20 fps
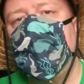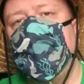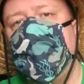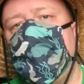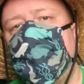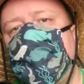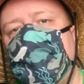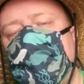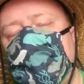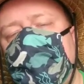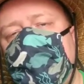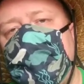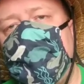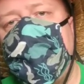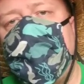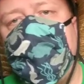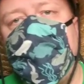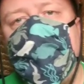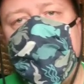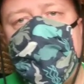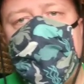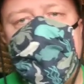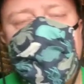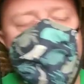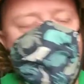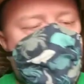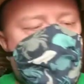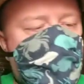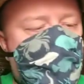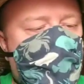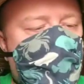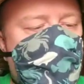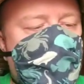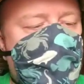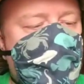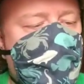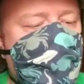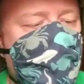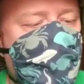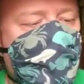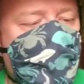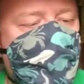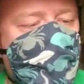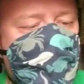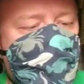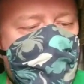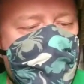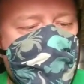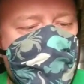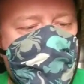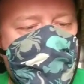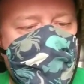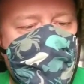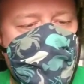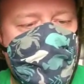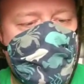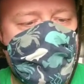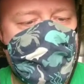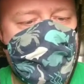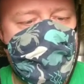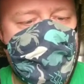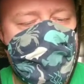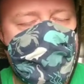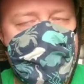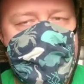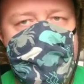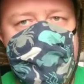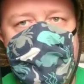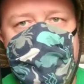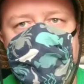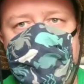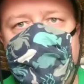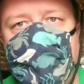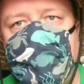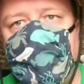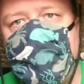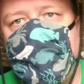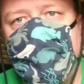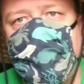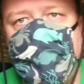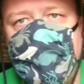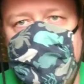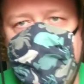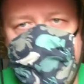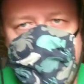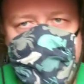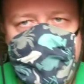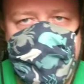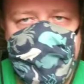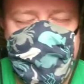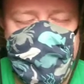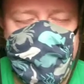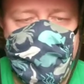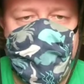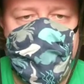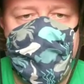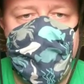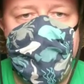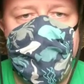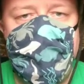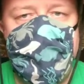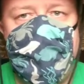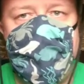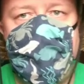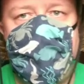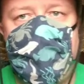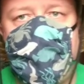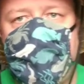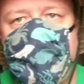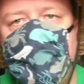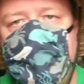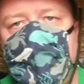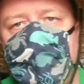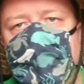You're supposed to be able to use the sympathetic motion is how Dom Fleming described it in his video.